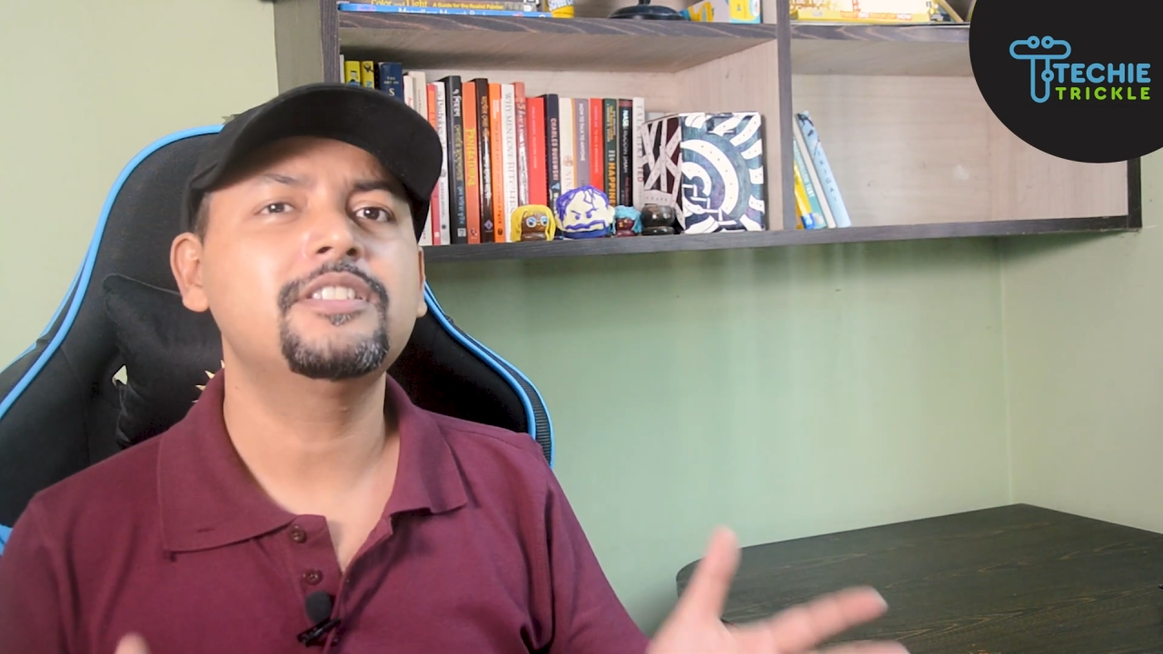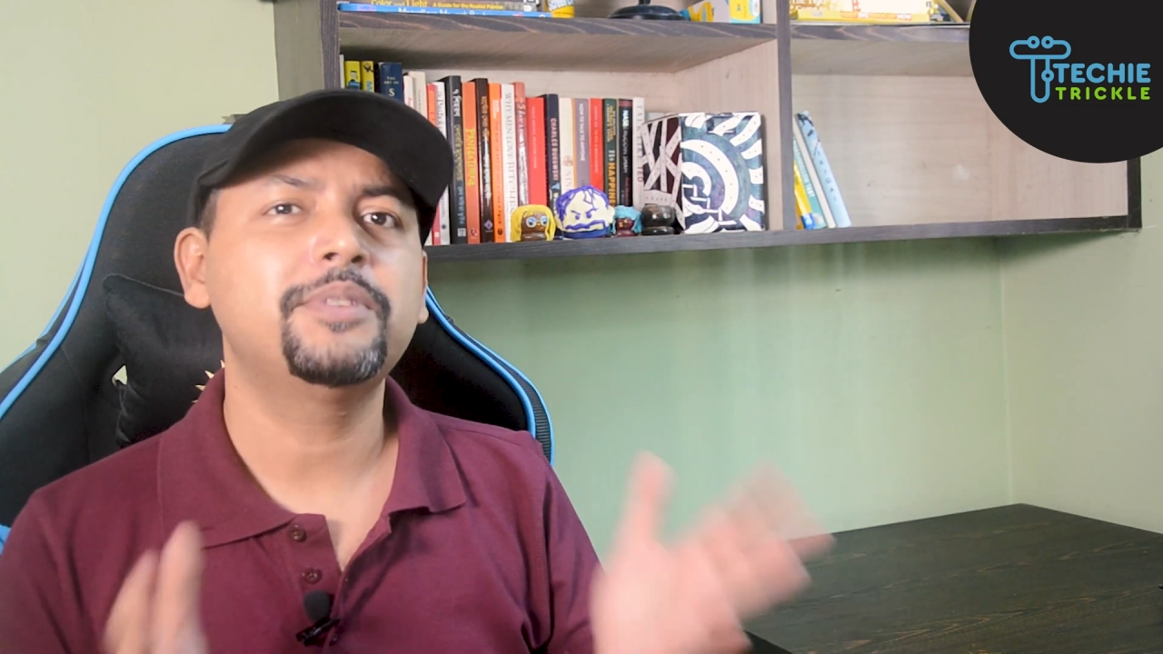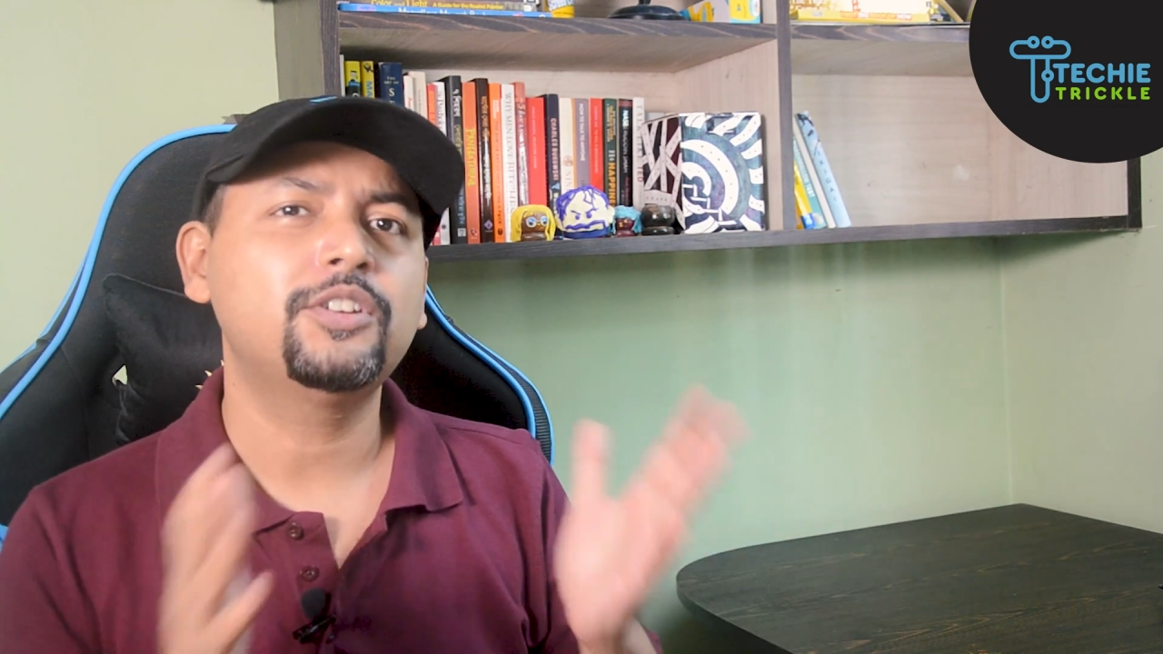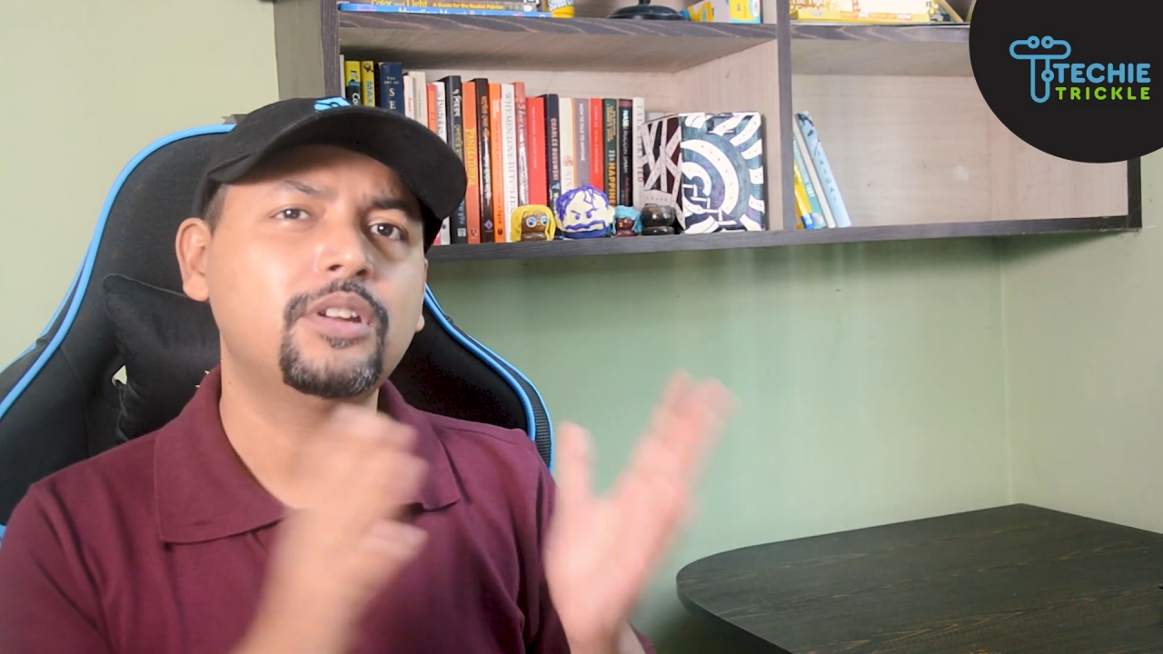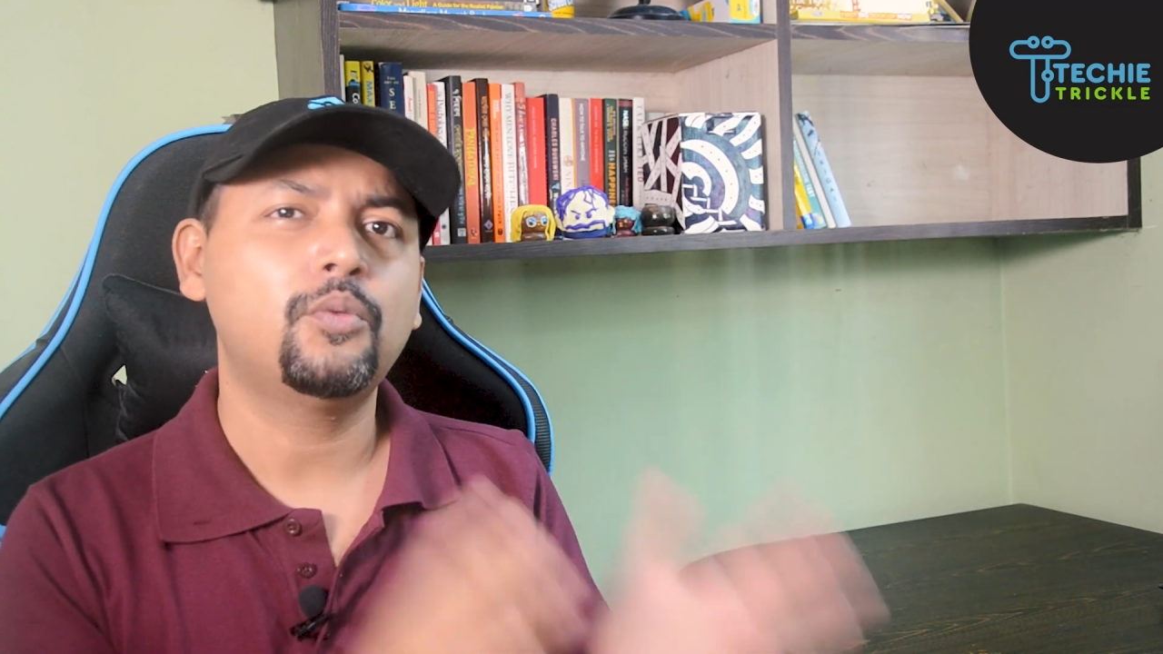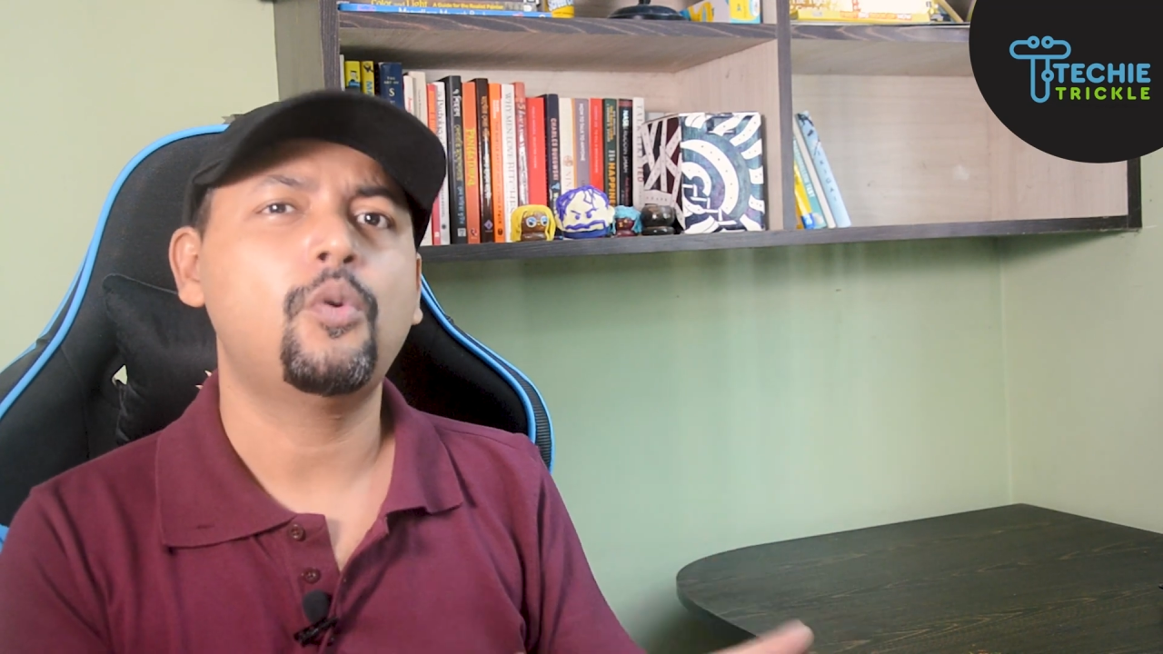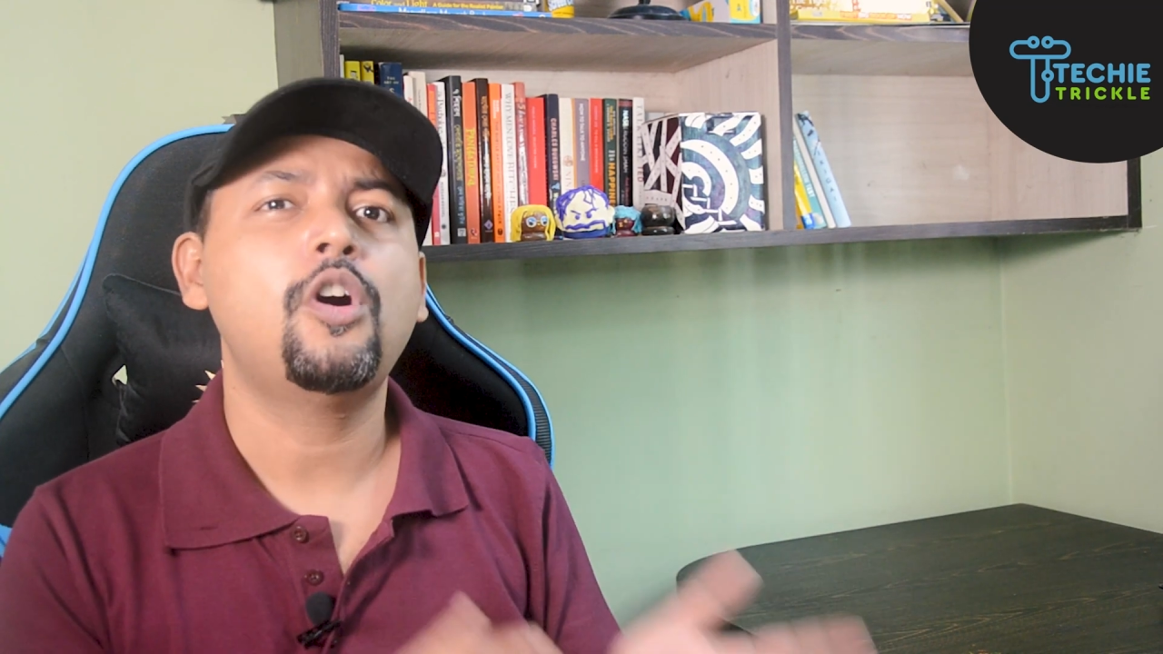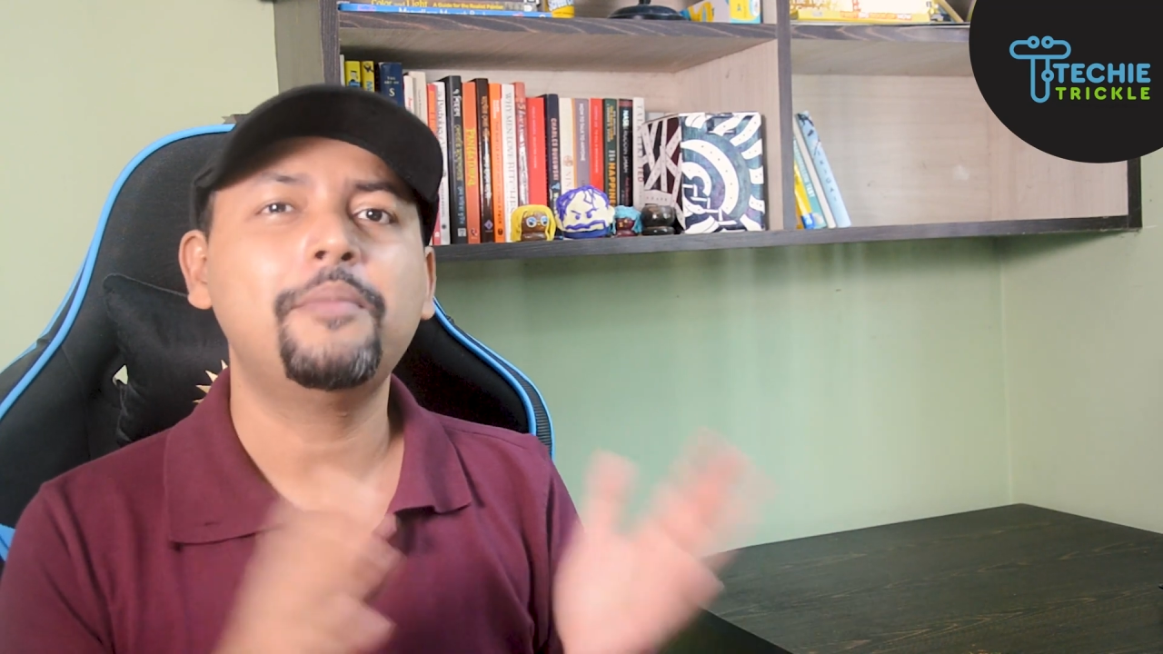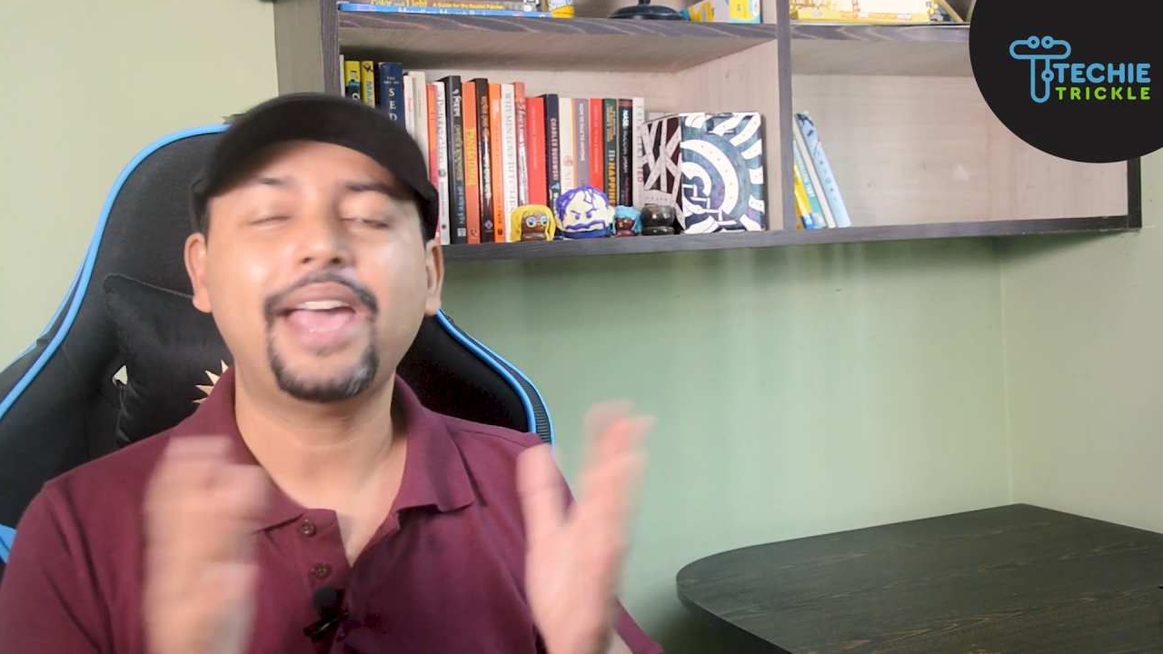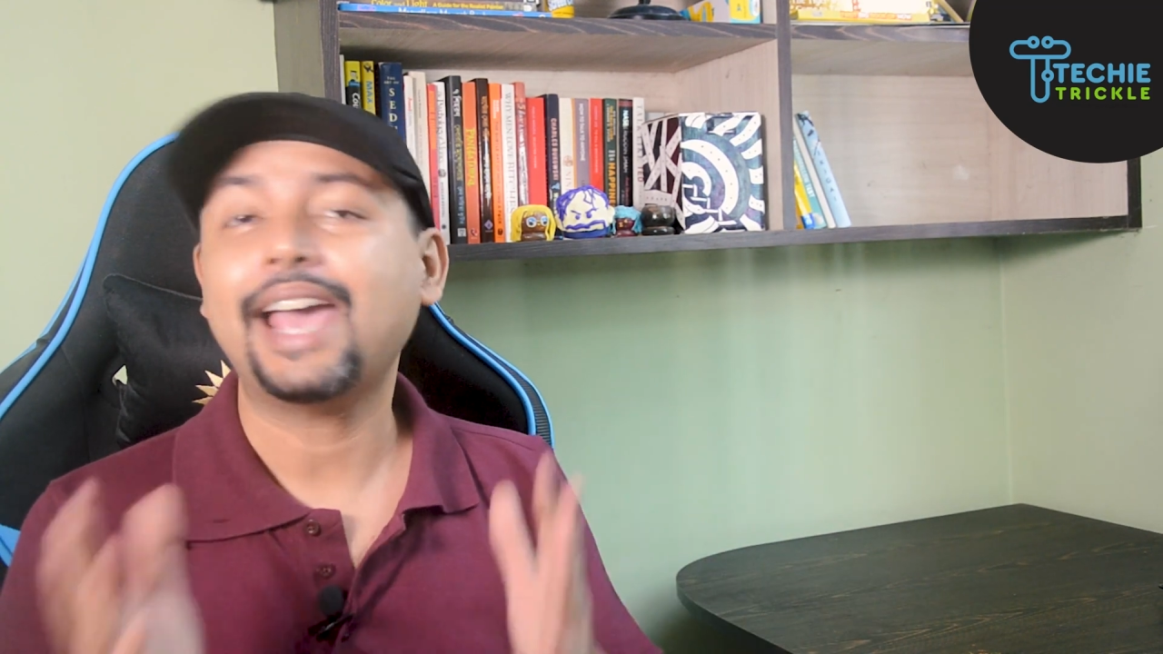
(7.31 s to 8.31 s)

between a worm